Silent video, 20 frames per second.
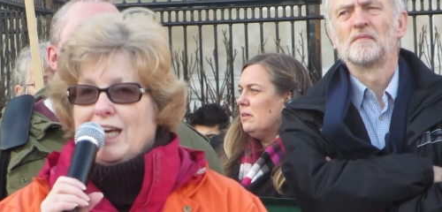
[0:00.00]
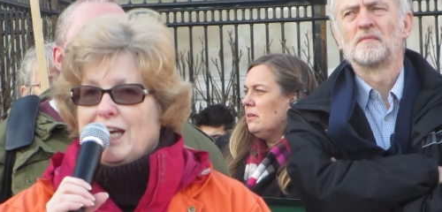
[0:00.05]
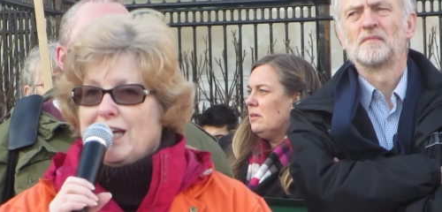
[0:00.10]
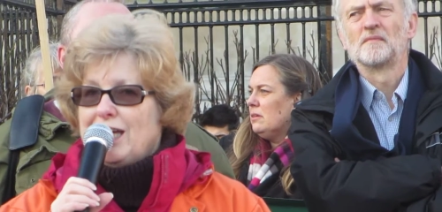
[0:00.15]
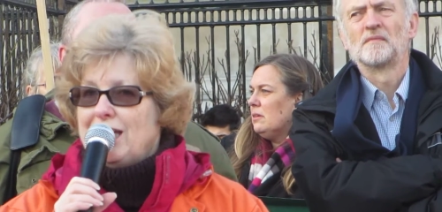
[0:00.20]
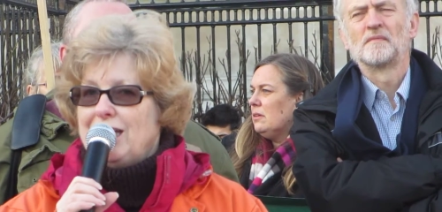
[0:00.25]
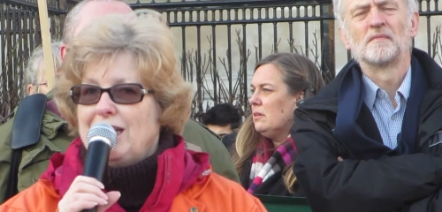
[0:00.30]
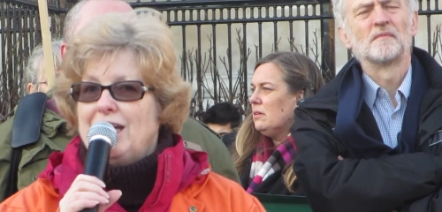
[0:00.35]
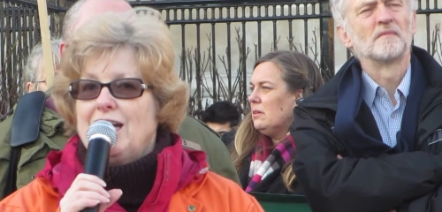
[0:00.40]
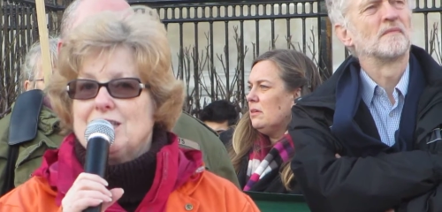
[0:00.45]

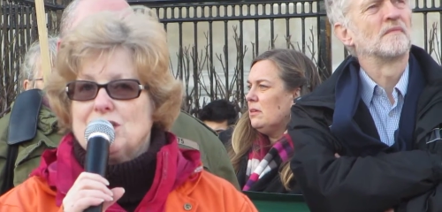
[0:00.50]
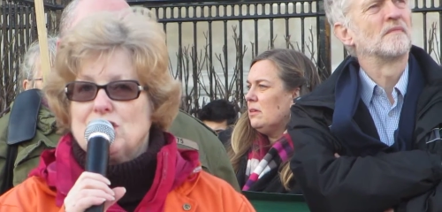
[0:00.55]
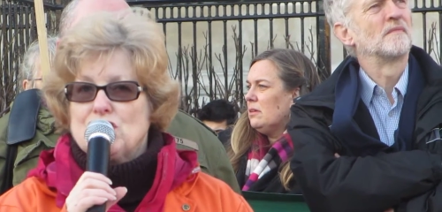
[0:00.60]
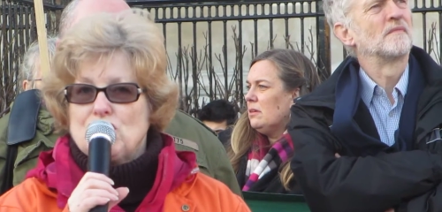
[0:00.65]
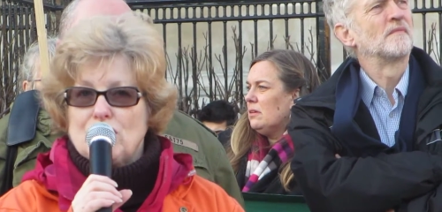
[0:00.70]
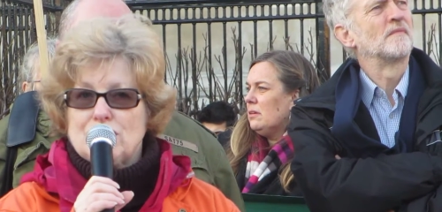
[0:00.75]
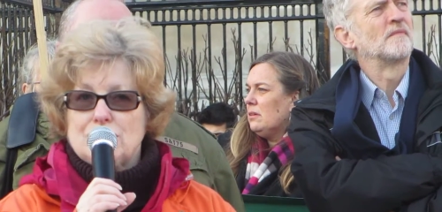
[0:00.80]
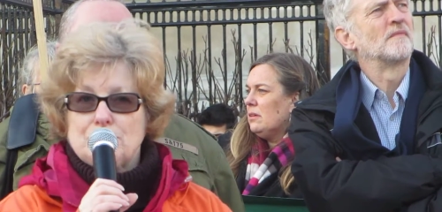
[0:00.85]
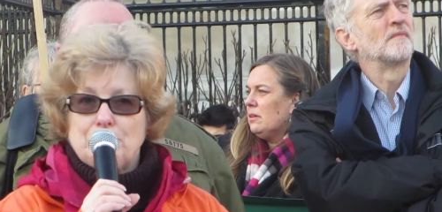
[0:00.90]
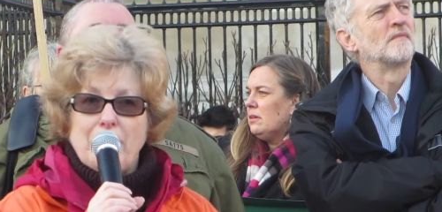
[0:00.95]
Speaker 1: he has
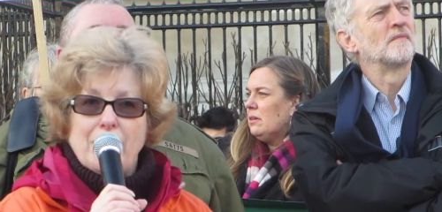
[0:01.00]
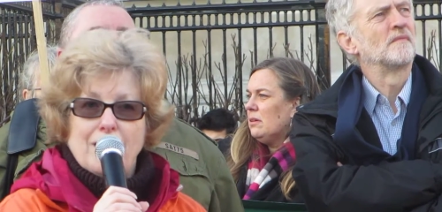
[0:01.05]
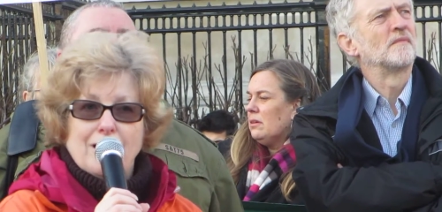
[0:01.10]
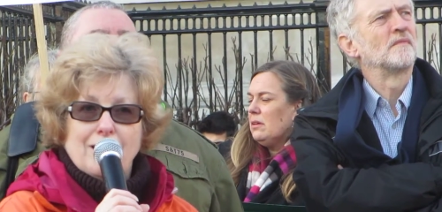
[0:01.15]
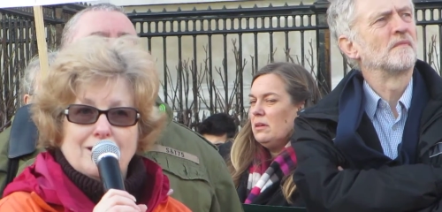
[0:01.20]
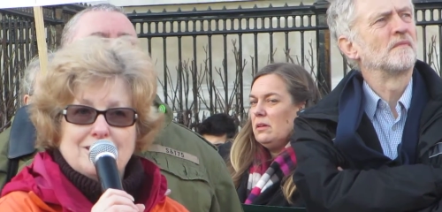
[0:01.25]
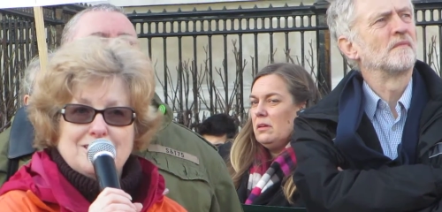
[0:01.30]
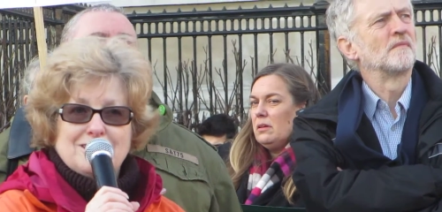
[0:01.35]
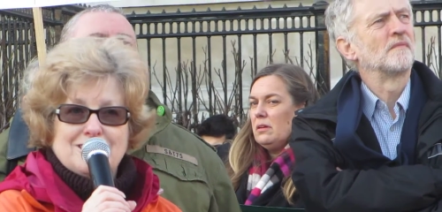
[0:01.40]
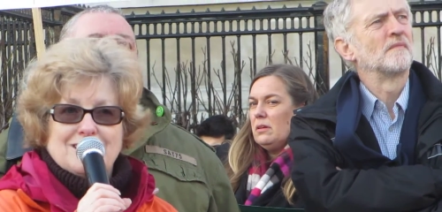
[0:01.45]
just
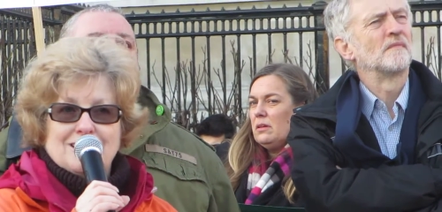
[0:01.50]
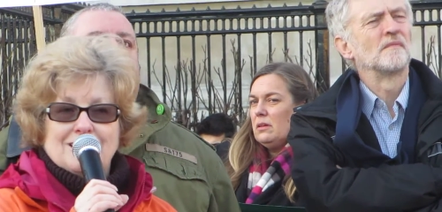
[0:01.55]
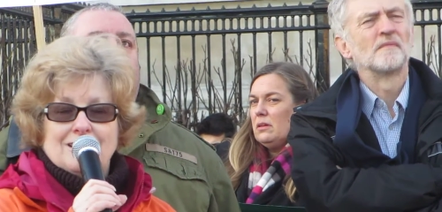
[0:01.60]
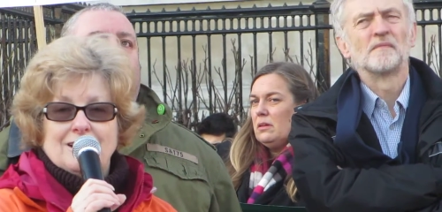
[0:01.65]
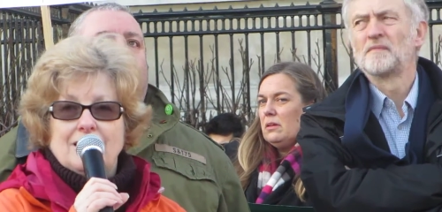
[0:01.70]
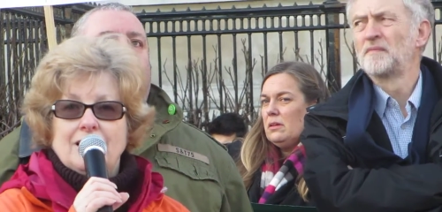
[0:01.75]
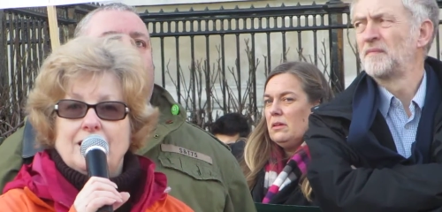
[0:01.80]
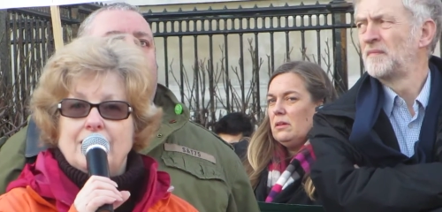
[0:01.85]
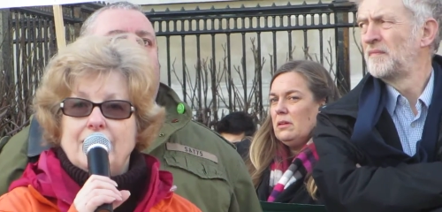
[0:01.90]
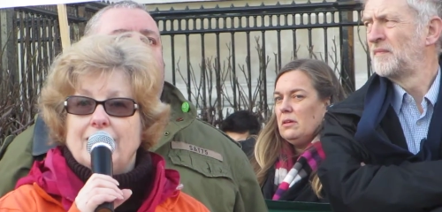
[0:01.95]
passed
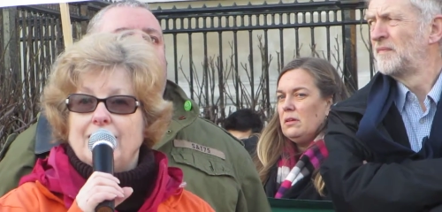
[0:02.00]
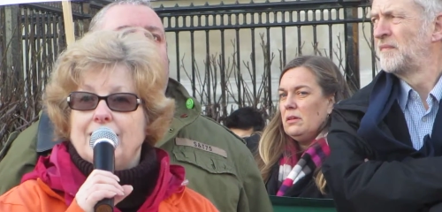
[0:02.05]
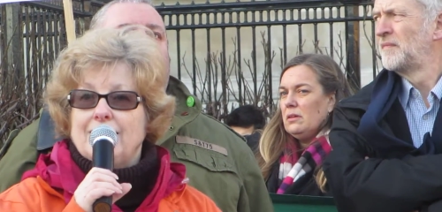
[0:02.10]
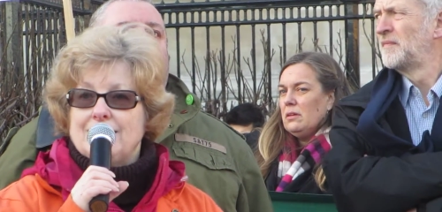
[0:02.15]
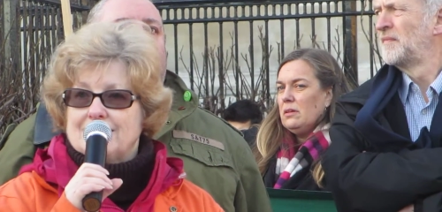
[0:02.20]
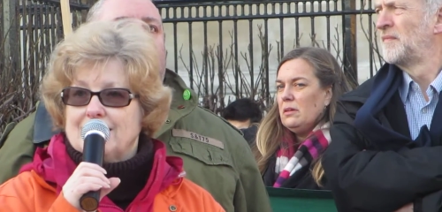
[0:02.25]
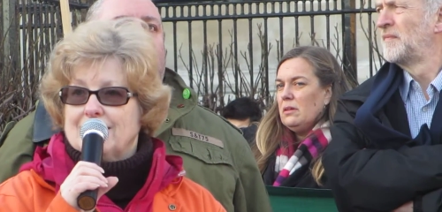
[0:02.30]
his